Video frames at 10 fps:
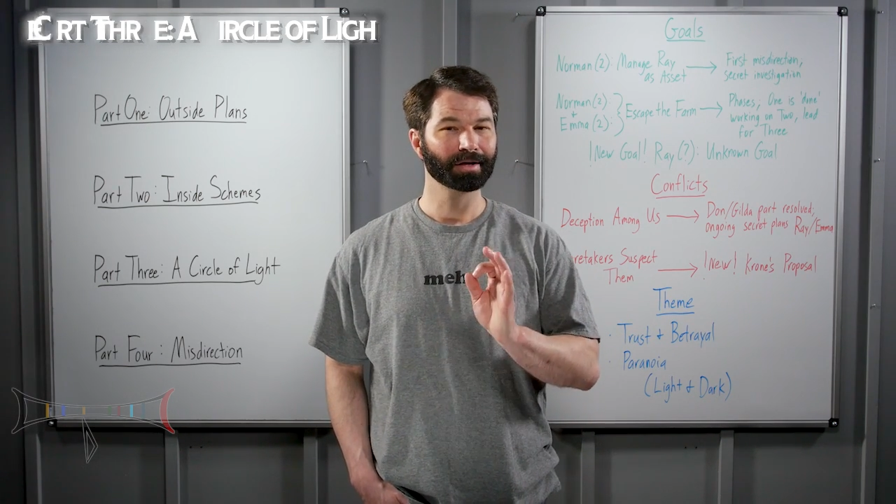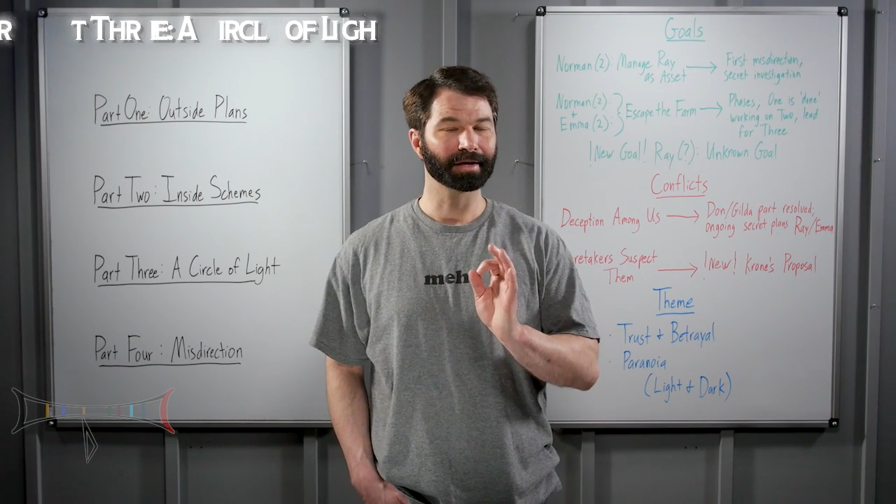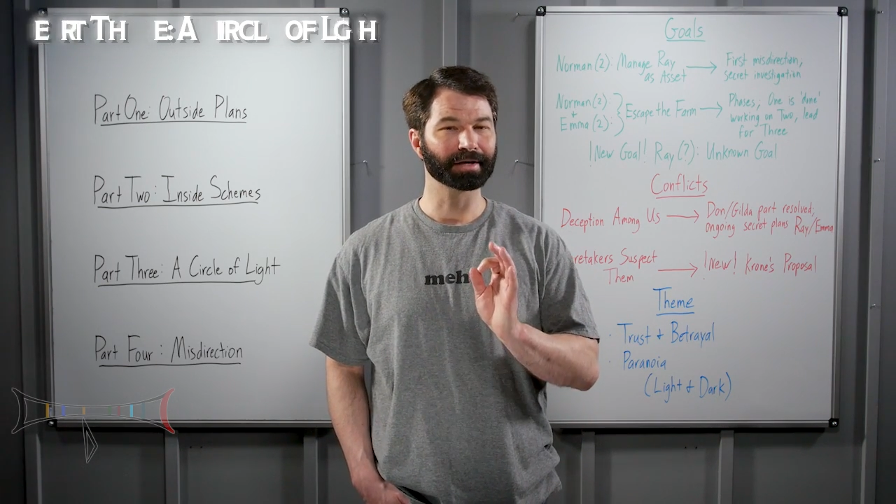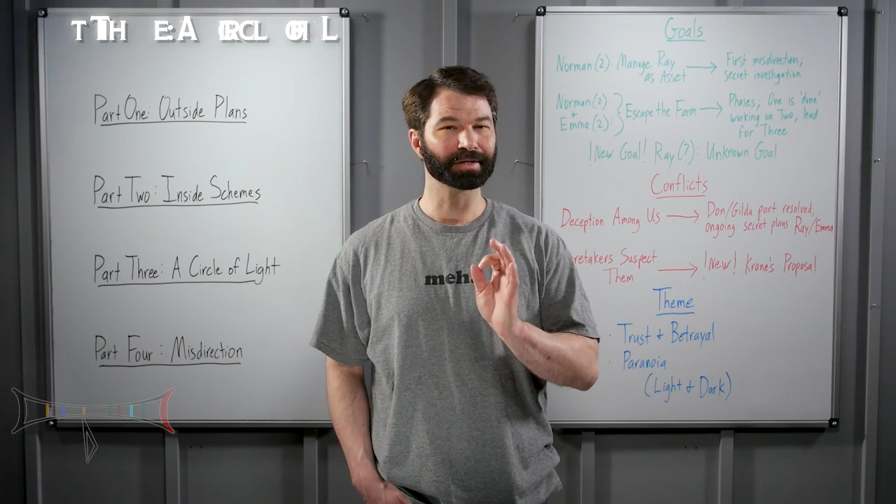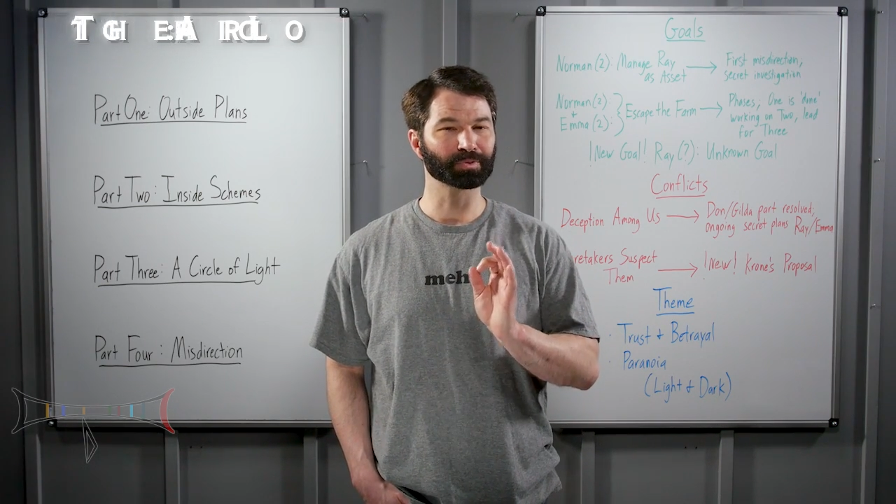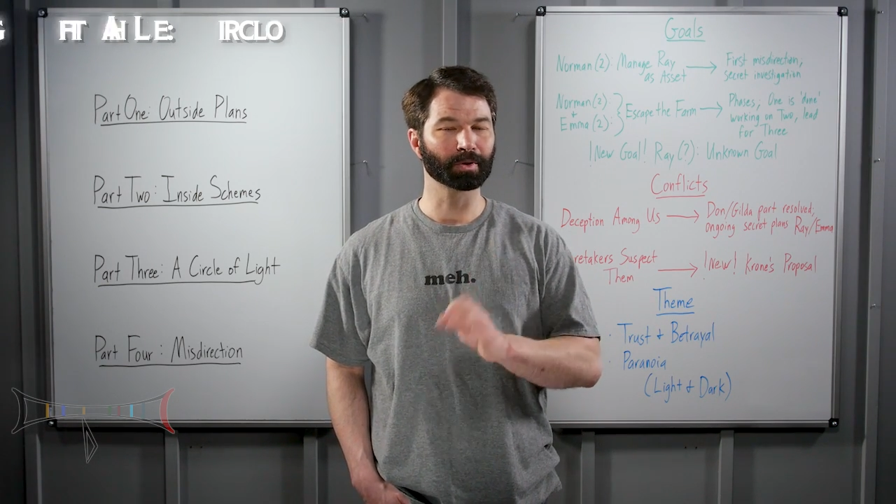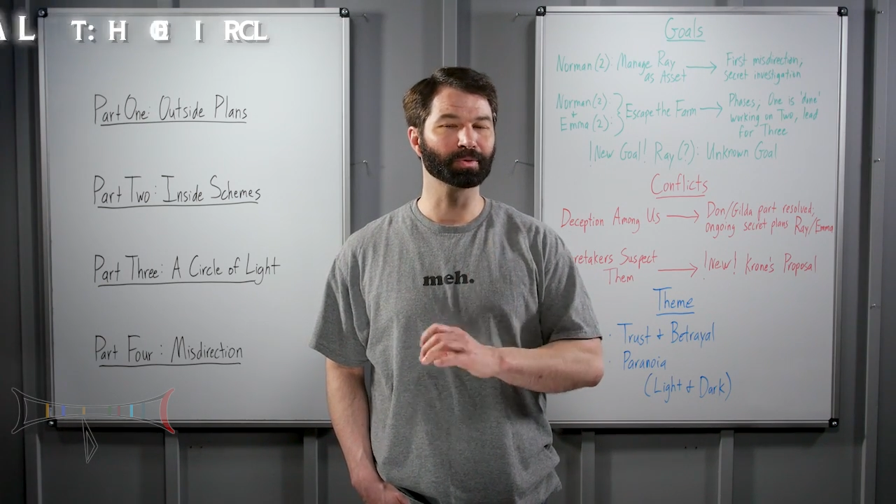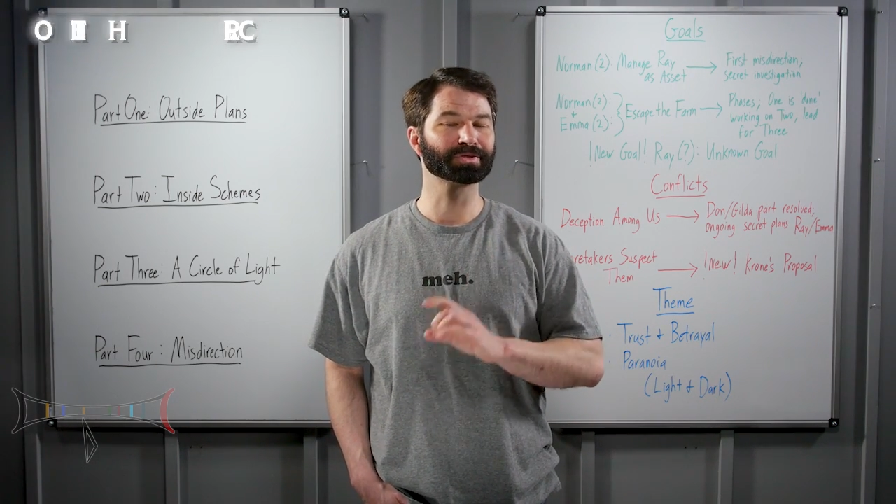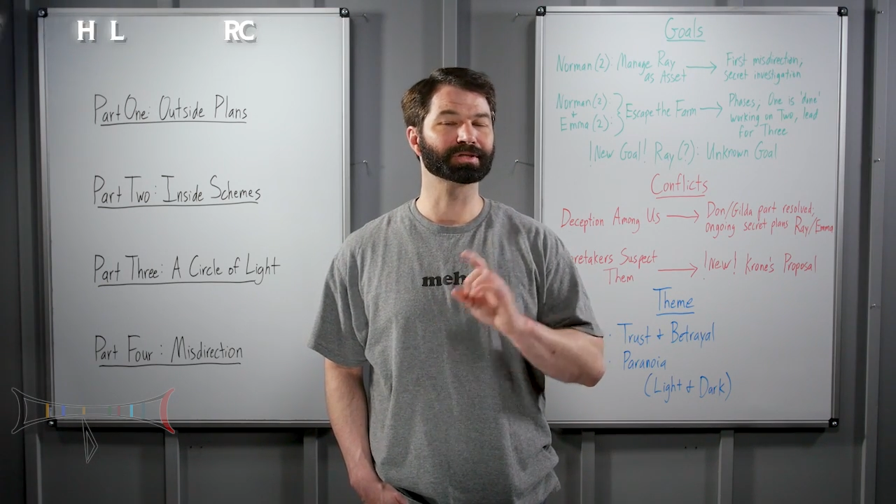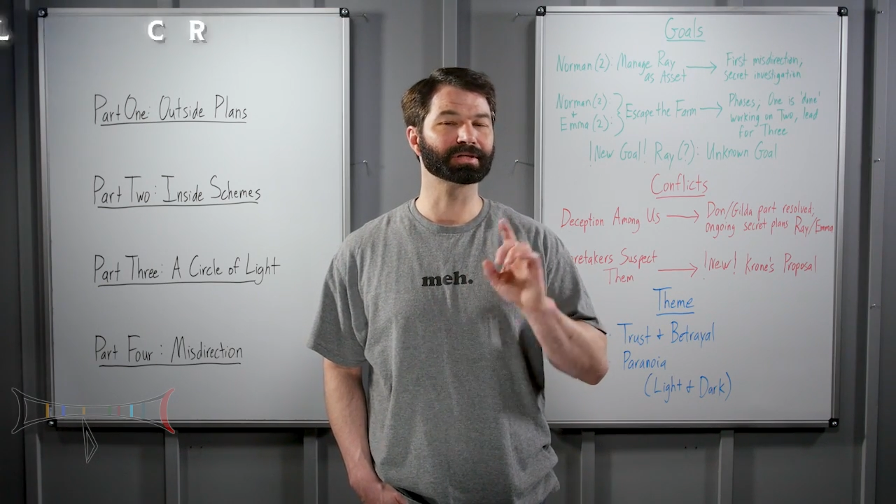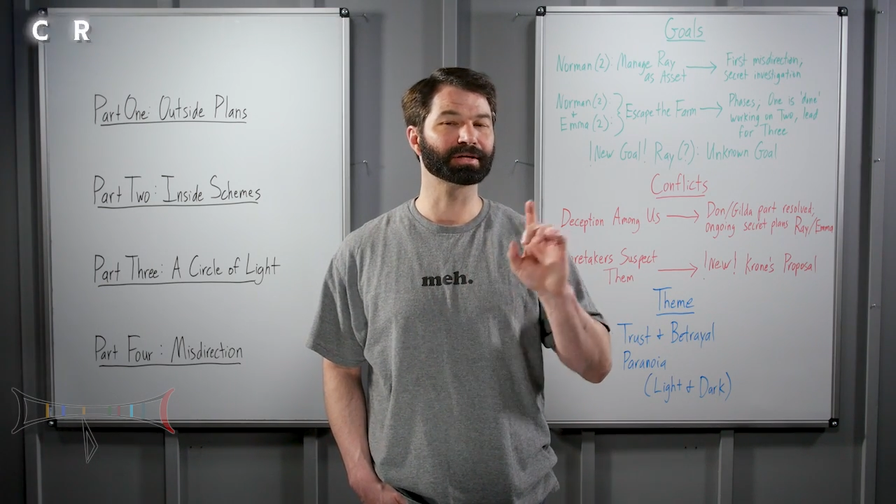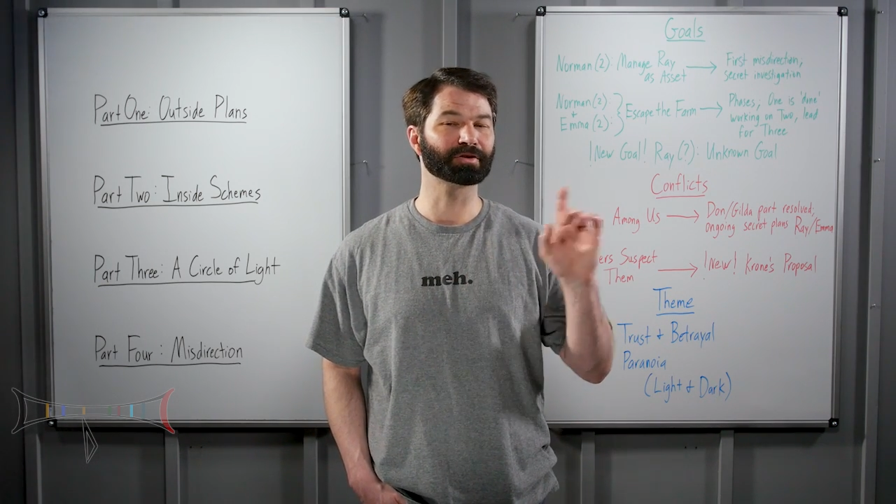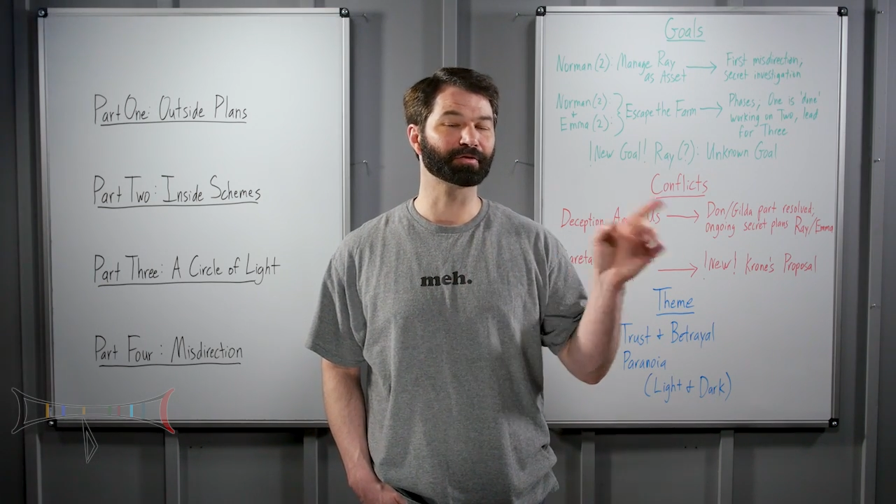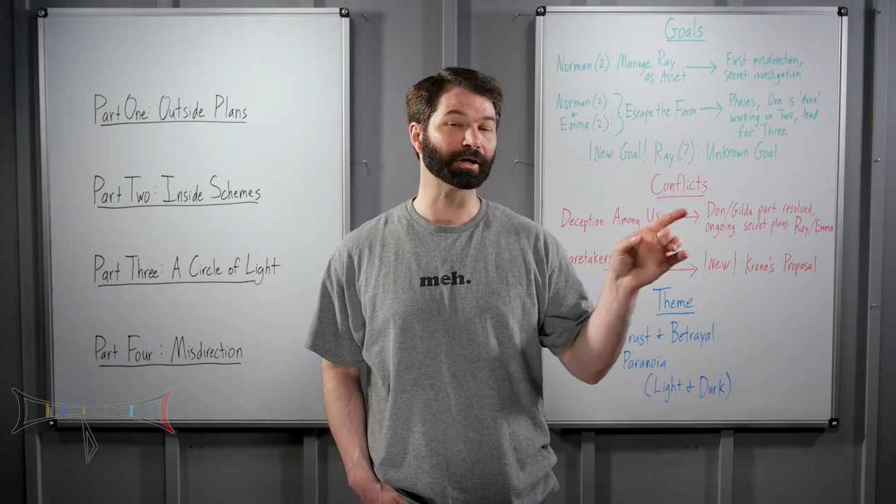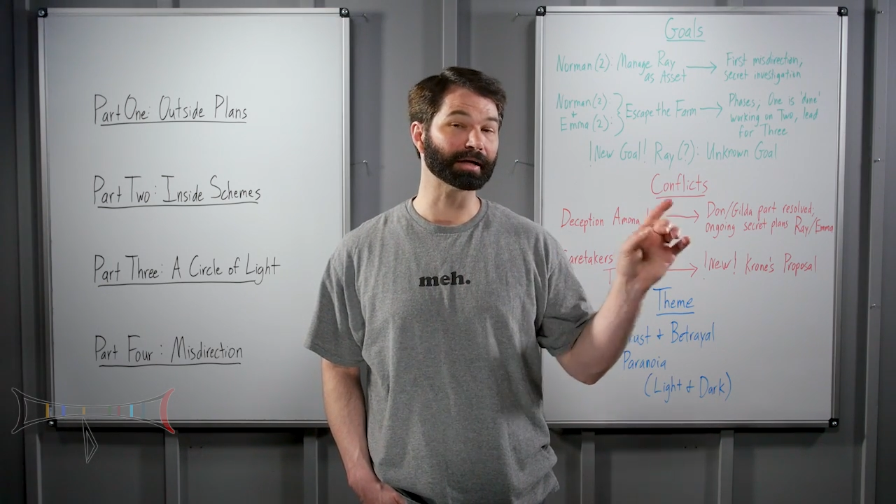as we will see at
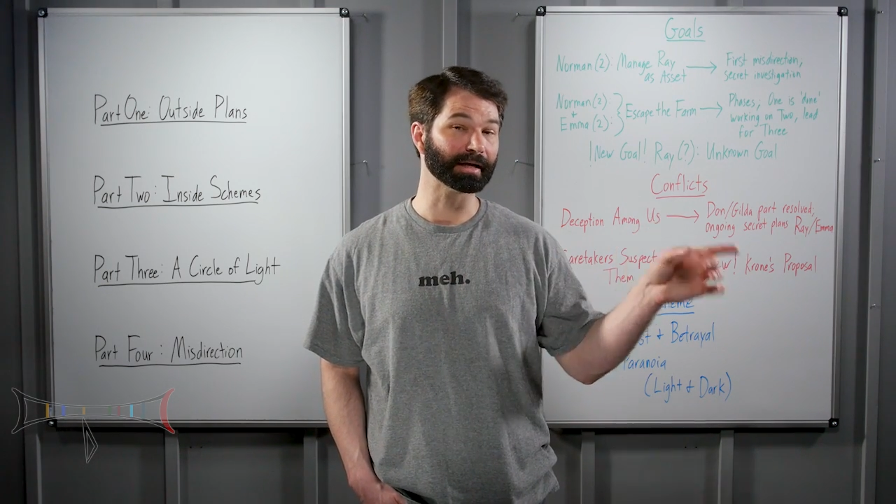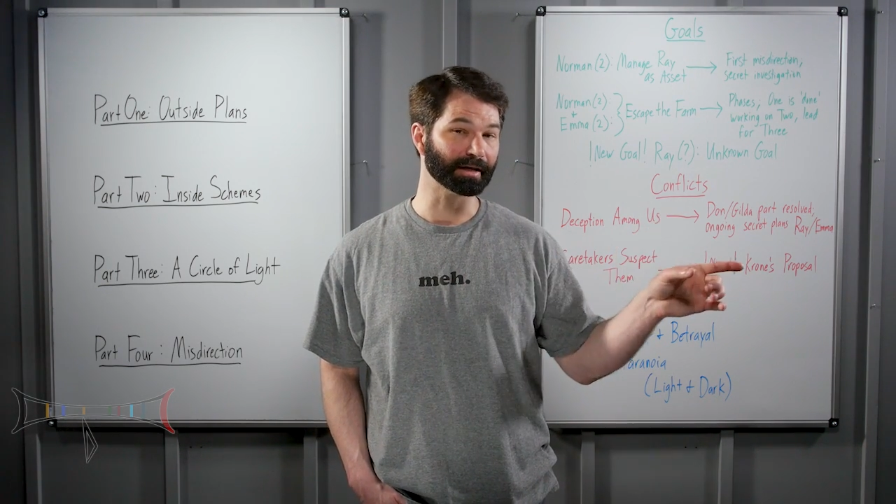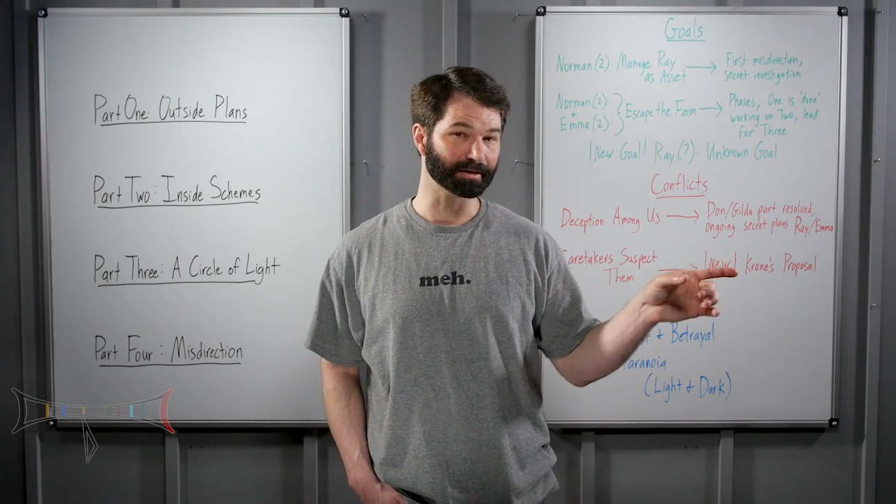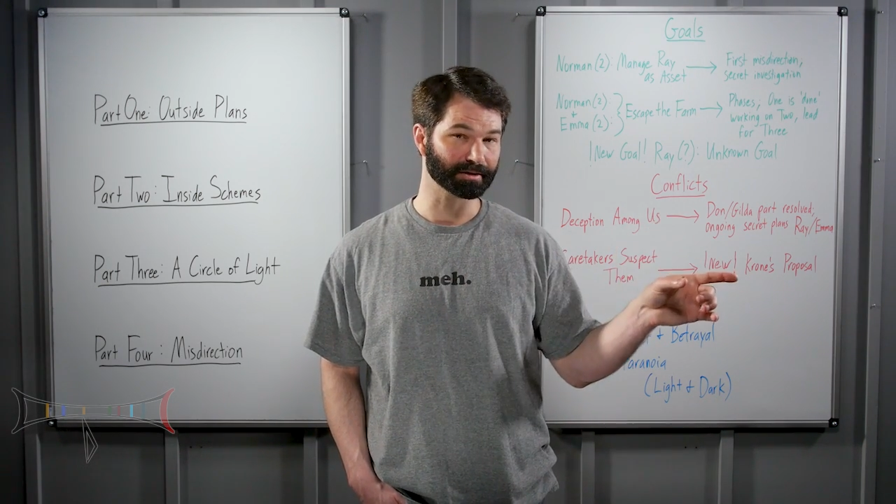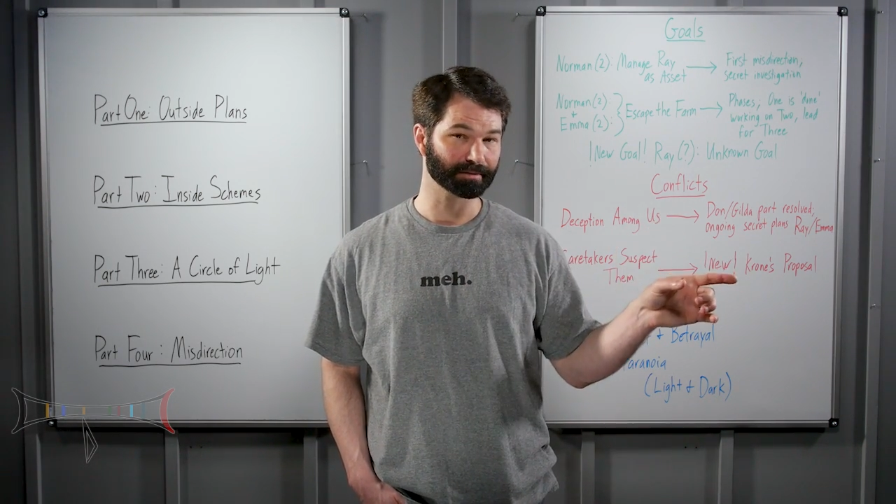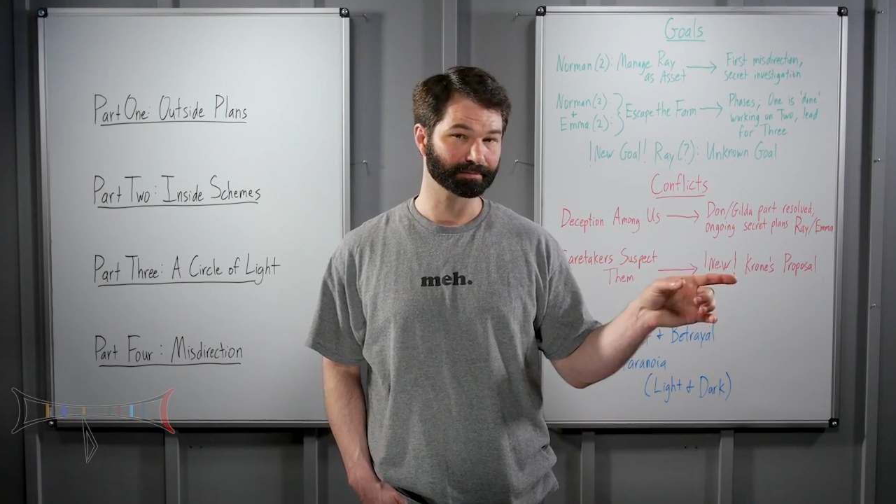the very end.